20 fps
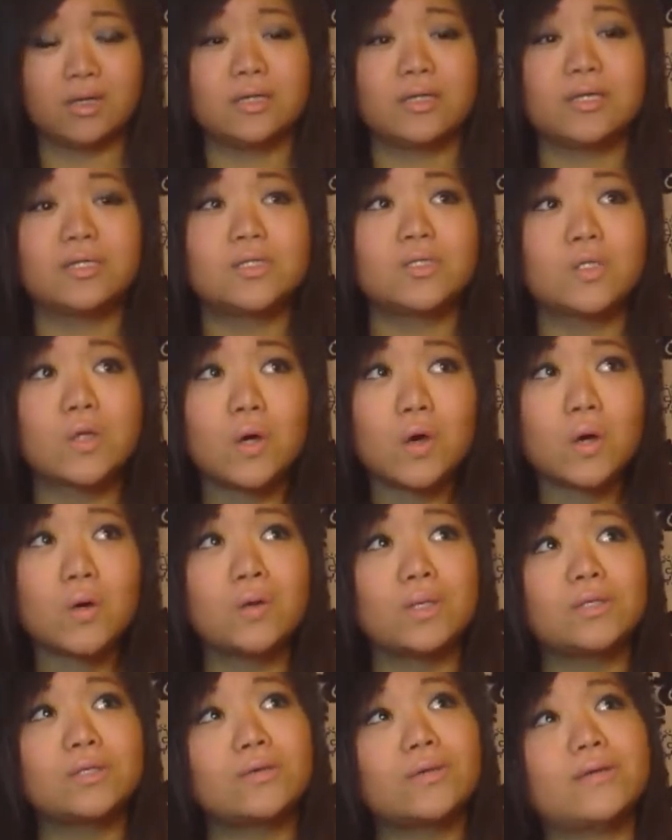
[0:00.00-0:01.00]
it's so
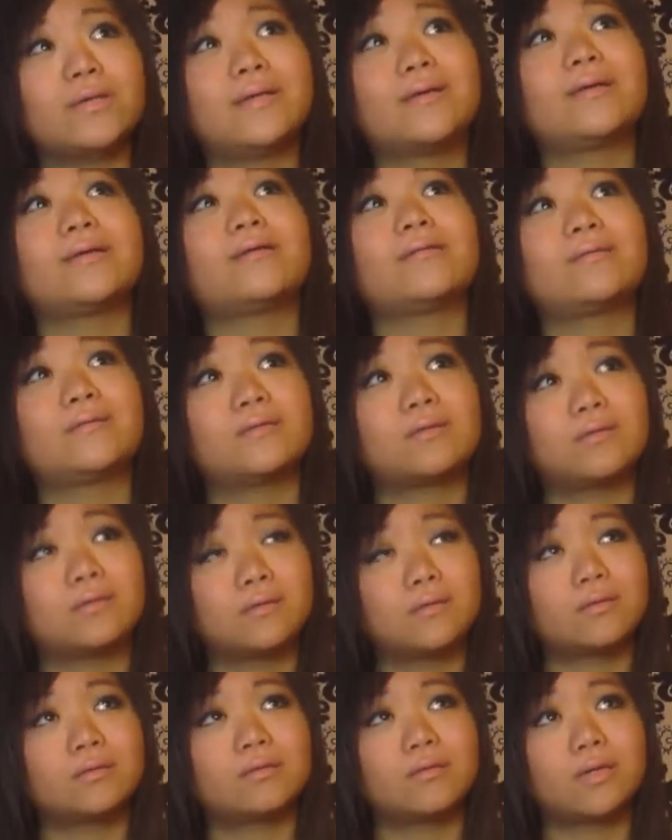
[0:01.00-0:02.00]
annoying, and
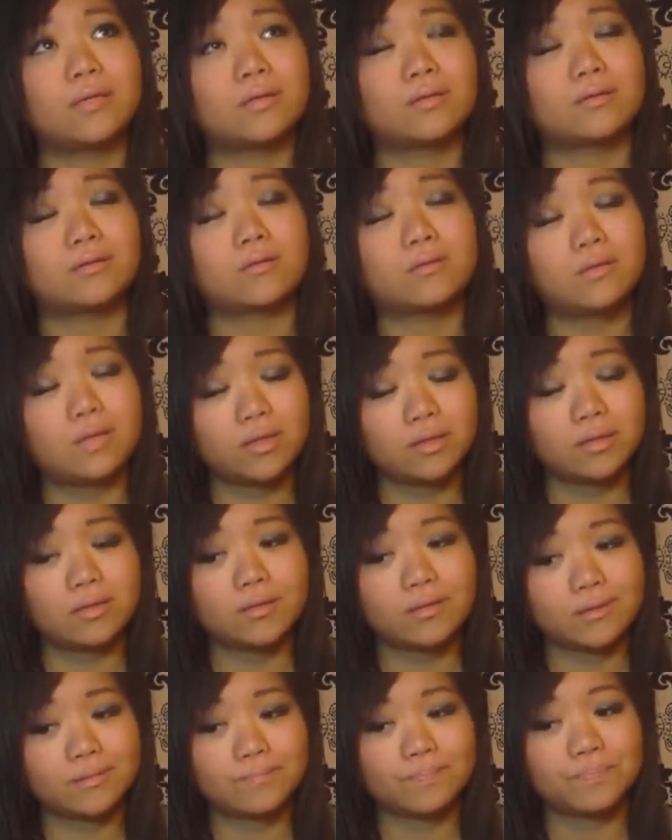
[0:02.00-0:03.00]
I don't know. I
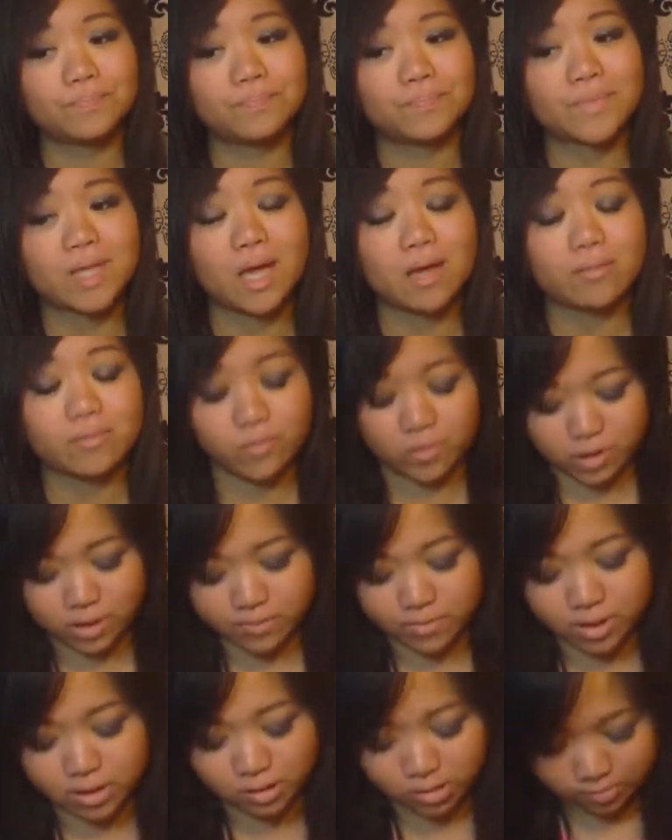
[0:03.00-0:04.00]
think that really
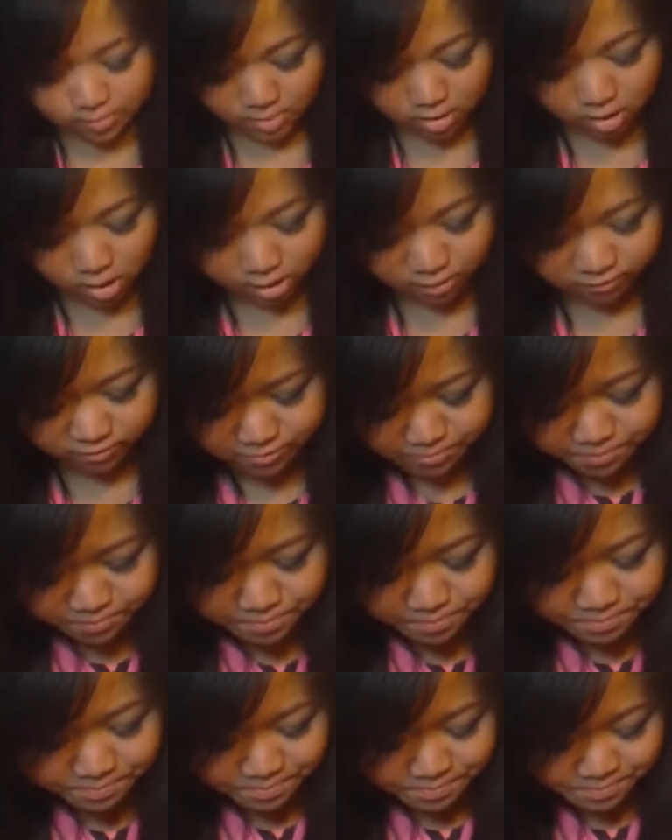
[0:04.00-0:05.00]
pisses me off.
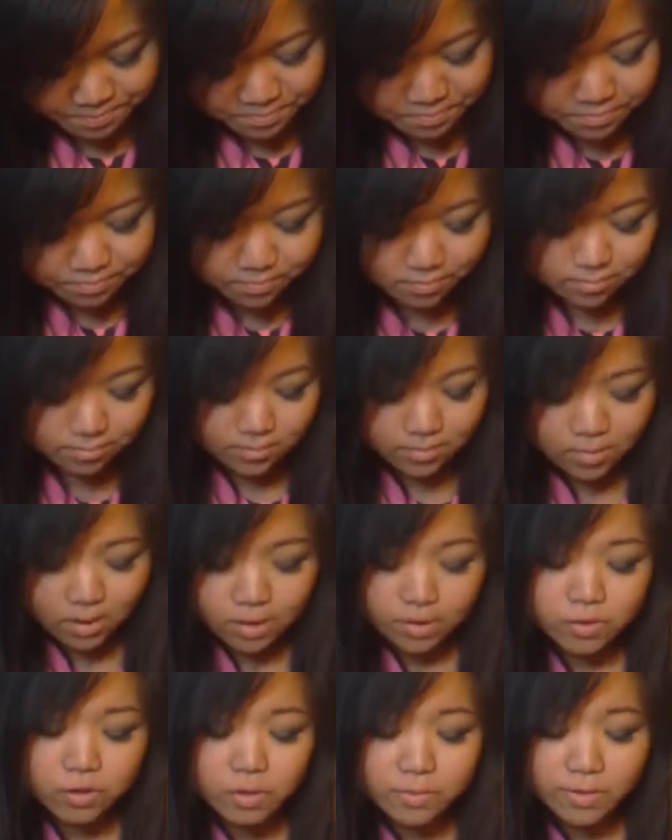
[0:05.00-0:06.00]

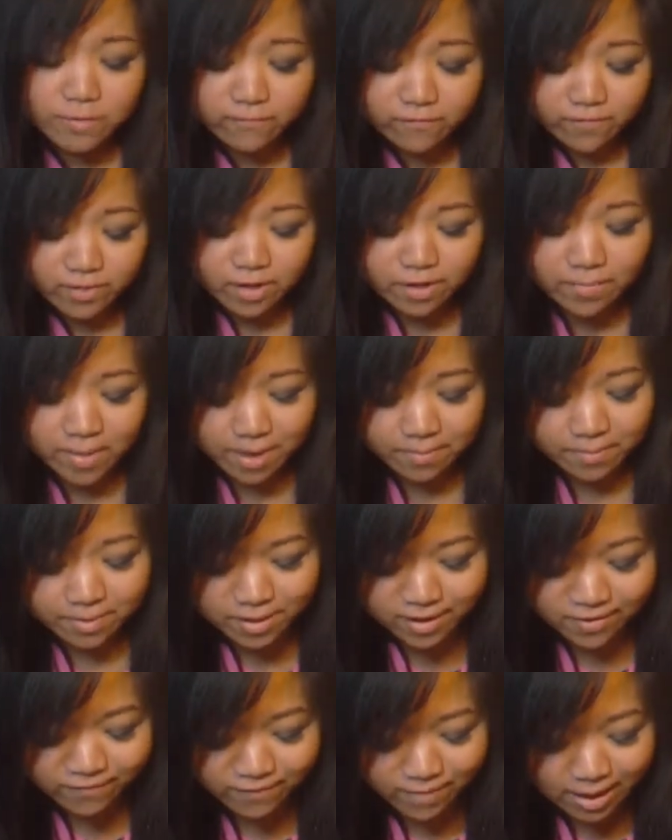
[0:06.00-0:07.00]
So my fifth pet
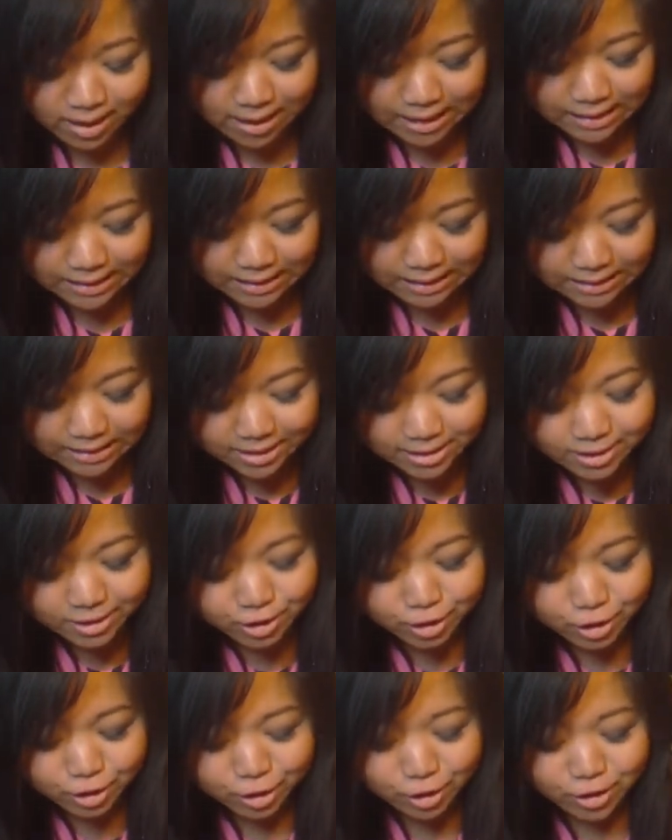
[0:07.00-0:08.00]
peeve is the
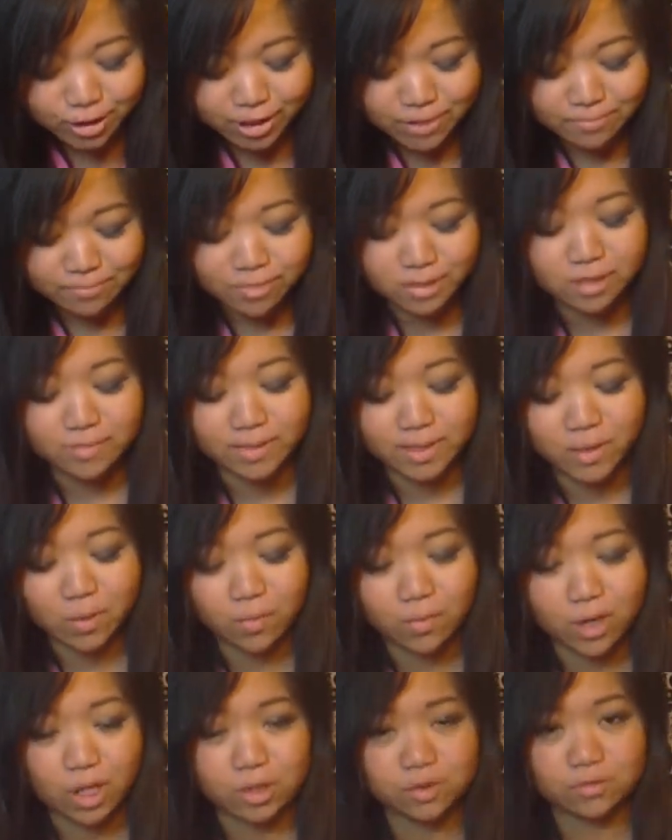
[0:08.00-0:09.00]
dirty public
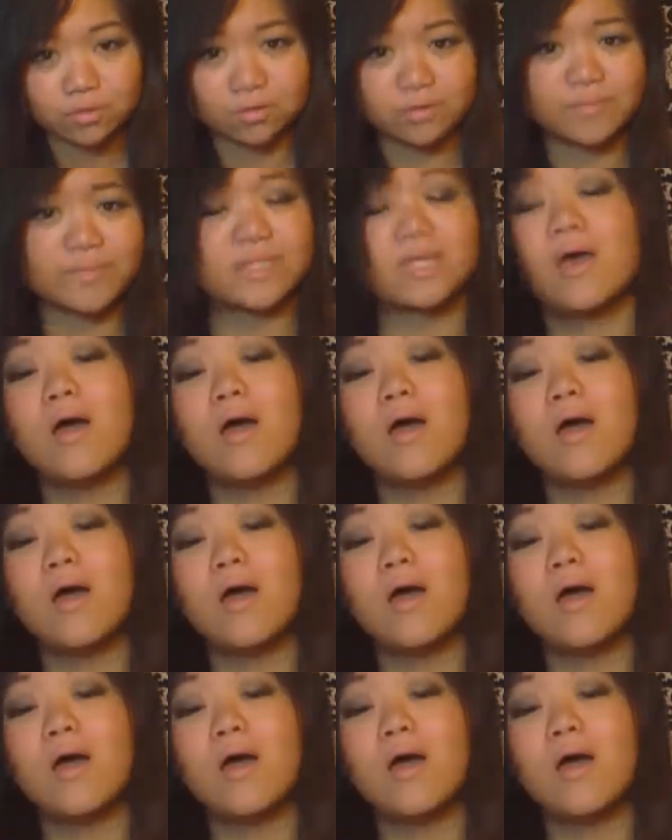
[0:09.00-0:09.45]
washrooms,